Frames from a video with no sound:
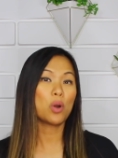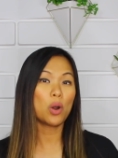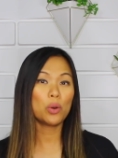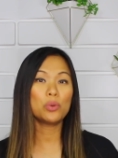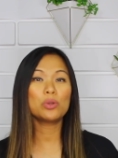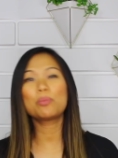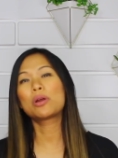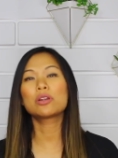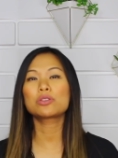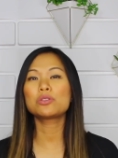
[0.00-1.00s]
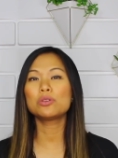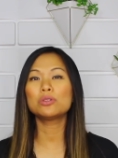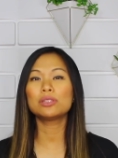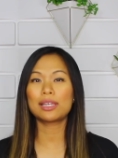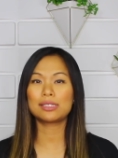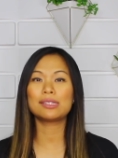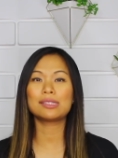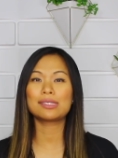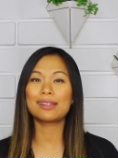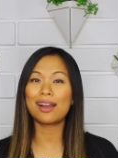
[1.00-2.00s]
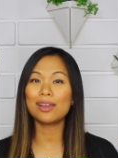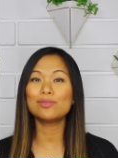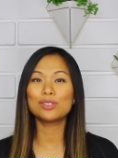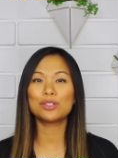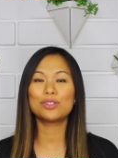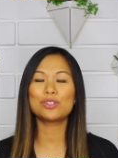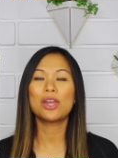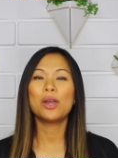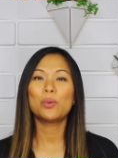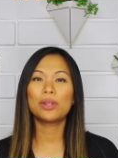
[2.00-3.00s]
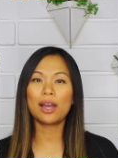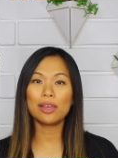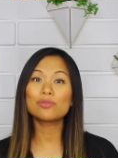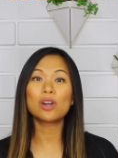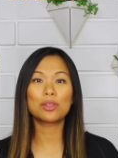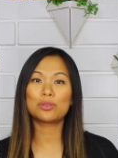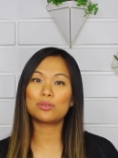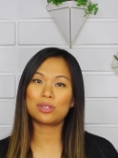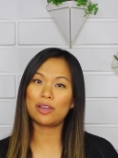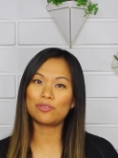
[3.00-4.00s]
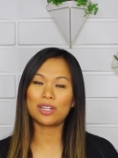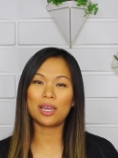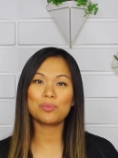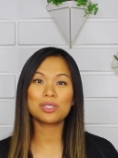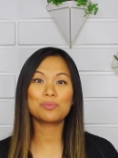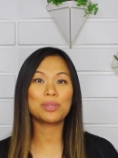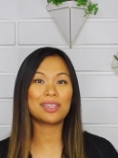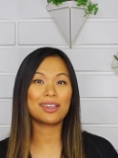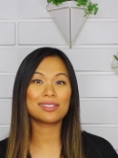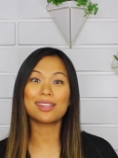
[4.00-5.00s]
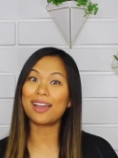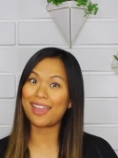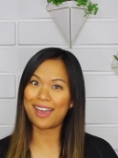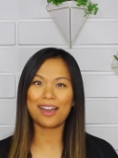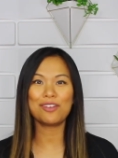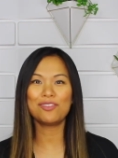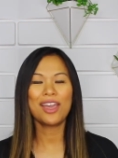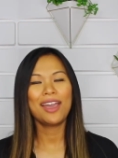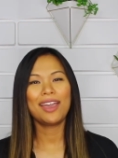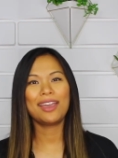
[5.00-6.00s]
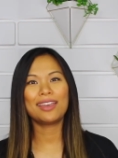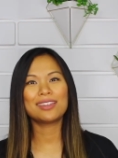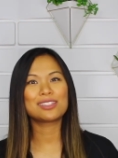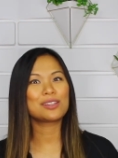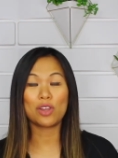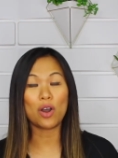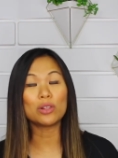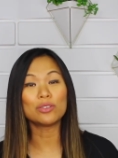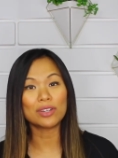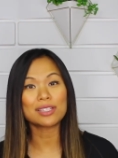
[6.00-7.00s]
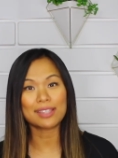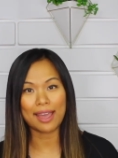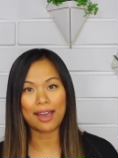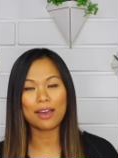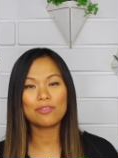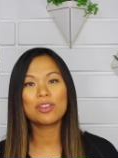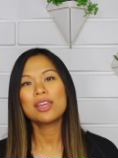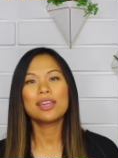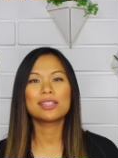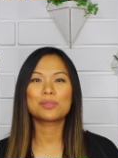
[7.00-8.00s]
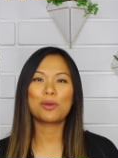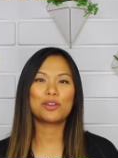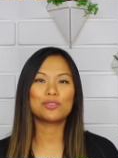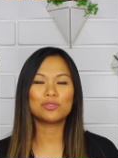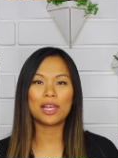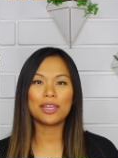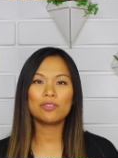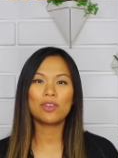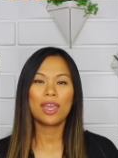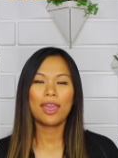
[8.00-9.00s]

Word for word: own personal lessons that I've learned when I've gone through tough times, because I have, and all of us have. It's part of life,